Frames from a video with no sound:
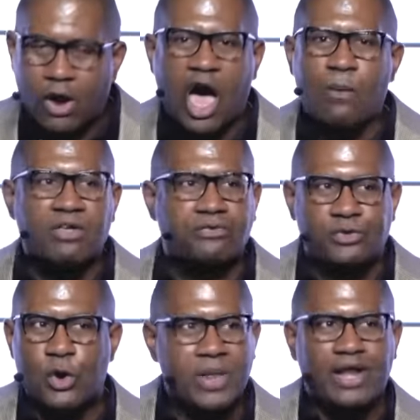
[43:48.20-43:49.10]
don't always
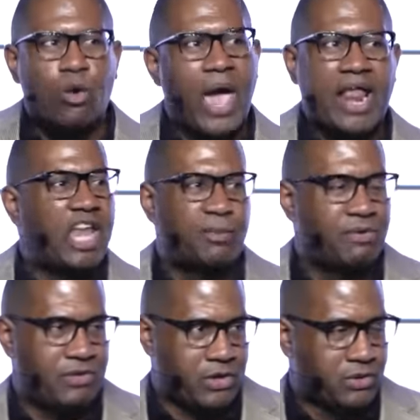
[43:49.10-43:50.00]
view it in the way it ought to
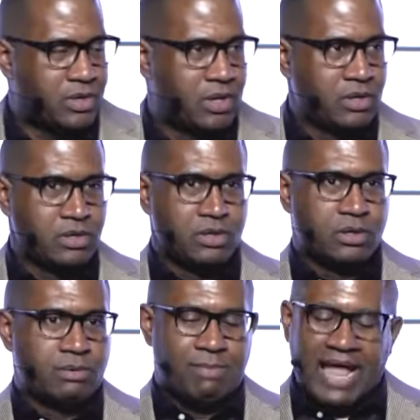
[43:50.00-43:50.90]
be viewed.
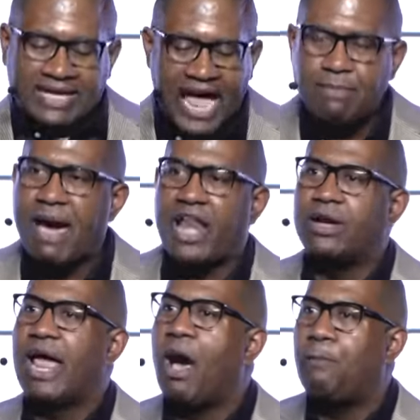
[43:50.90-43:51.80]
But I came by
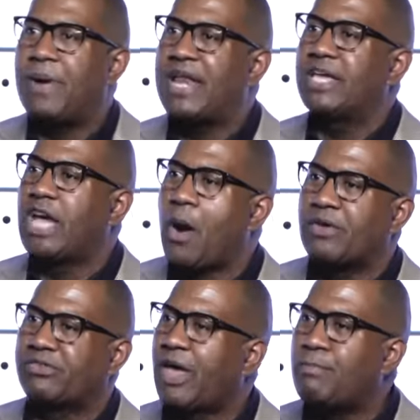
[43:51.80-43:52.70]
to help and
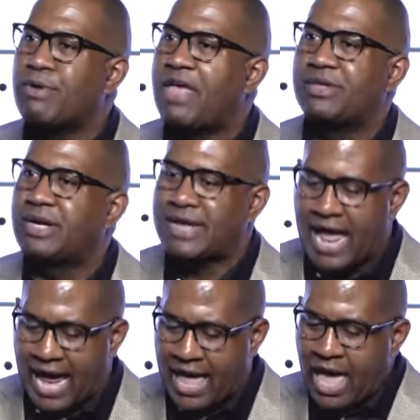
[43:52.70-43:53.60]
encourage some brother
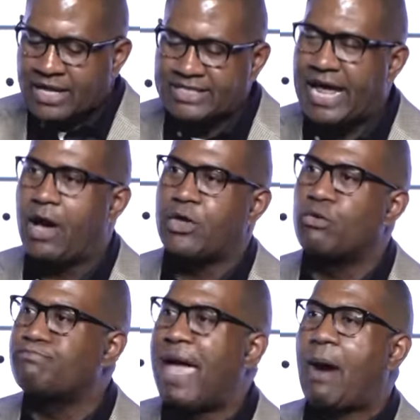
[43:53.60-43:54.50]
today to tell
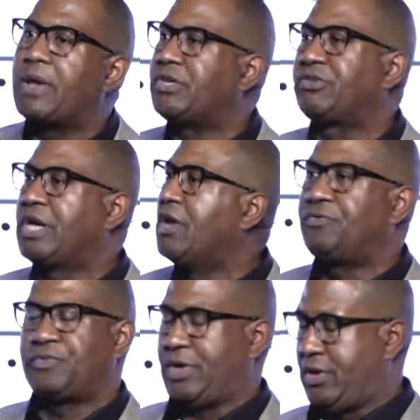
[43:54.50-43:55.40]
you marriage is
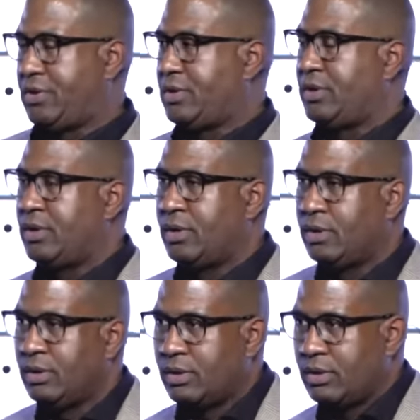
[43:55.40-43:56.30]
good for you.
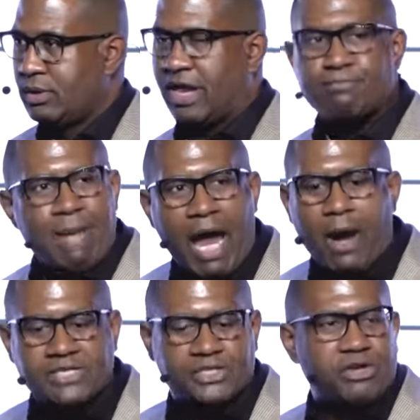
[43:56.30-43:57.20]
That
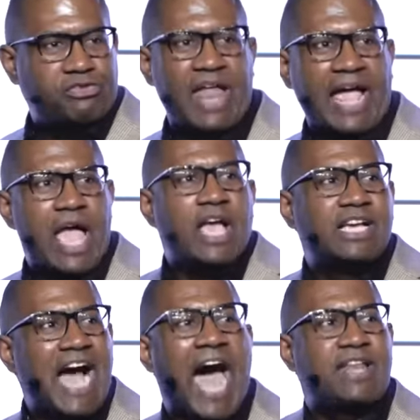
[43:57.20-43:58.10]
marriage is just like
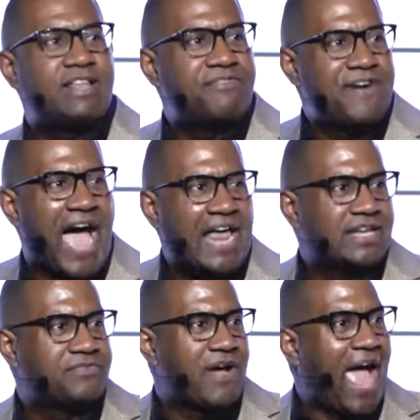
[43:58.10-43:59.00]
God
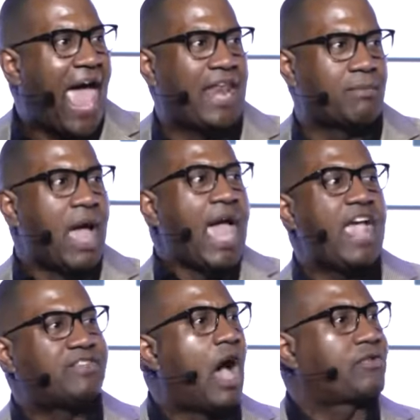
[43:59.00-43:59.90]
defined it for Adam.
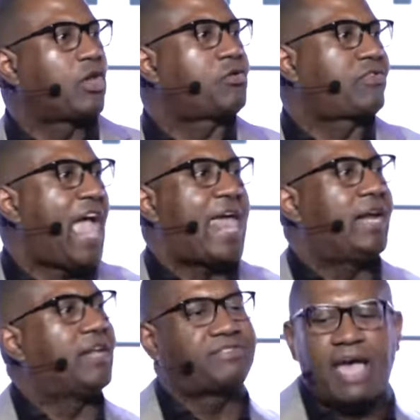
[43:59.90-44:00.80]
He's also saying
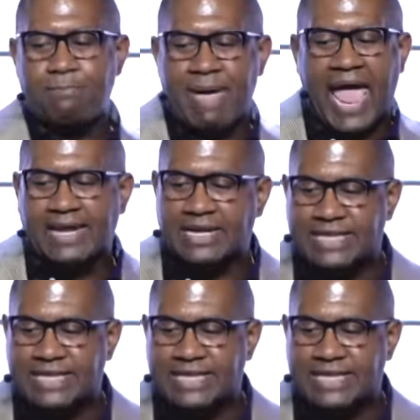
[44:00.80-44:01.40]
it to some man